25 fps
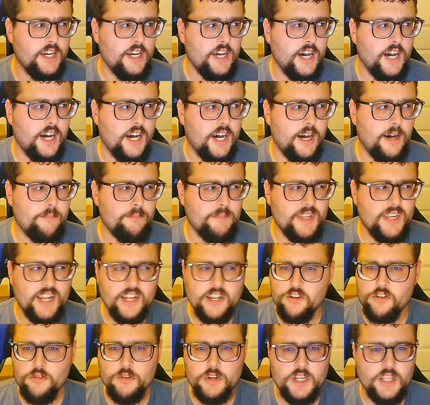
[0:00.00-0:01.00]
um, and I
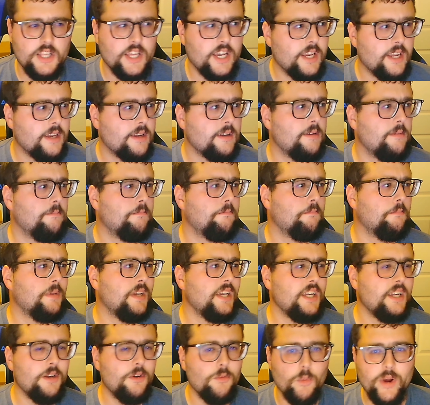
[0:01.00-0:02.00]
don't want to like
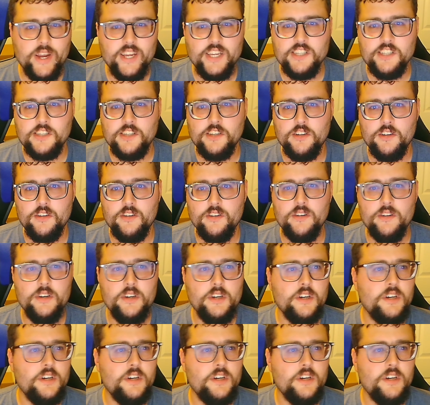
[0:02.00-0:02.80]
be wasting.